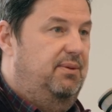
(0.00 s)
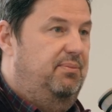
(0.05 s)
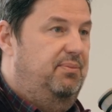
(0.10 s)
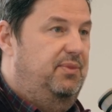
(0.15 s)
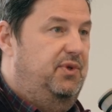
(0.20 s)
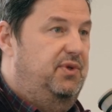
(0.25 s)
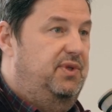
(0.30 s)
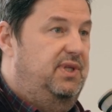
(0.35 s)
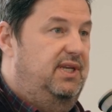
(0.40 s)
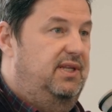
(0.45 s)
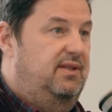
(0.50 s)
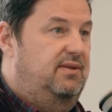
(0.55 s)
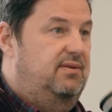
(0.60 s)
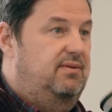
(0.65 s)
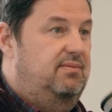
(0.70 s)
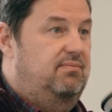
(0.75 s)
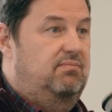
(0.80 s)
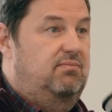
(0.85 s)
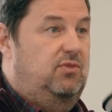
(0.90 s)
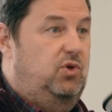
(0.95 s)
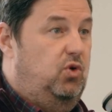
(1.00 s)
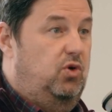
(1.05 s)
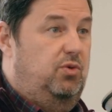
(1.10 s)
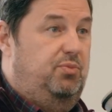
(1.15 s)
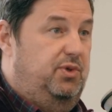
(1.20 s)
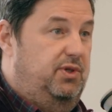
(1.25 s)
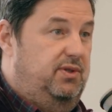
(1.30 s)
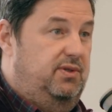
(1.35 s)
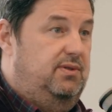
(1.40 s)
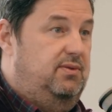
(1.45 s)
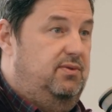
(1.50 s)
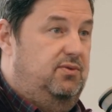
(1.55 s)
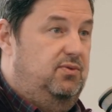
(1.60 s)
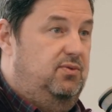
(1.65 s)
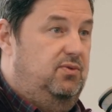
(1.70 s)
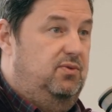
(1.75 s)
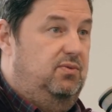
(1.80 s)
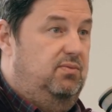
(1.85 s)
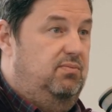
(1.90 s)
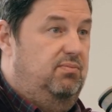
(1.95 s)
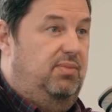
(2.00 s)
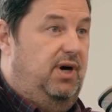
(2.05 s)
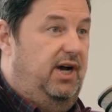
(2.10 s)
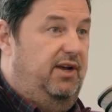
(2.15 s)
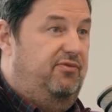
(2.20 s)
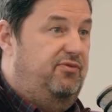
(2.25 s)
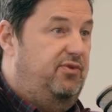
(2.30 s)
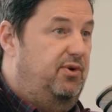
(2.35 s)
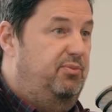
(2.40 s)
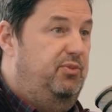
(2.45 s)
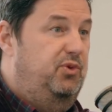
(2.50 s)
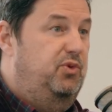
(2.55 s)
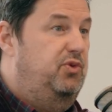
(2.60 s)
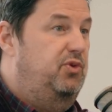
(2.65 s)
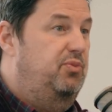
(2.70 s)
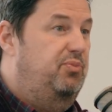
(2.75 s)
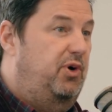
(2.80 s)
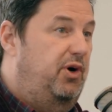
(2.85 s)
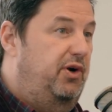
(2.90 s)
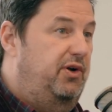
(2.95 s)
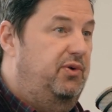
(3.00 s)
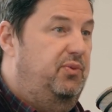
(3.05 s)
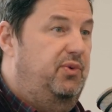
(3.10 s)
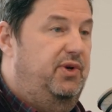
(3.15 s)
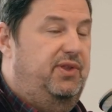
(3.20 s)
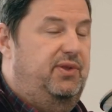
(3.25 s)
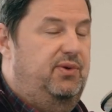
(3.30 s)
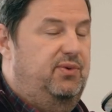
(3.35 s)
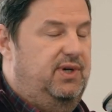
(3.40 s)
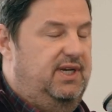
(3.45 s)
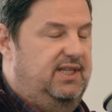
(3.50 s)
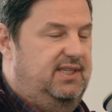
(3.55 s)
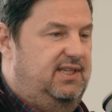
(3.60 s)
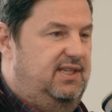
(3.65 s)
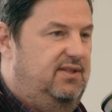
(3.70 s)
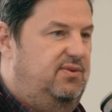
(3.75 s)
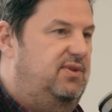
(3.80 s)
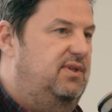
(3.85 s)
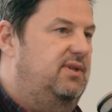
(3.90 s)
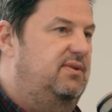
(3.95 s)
You need corporates to buy from you, to partner with you, etc.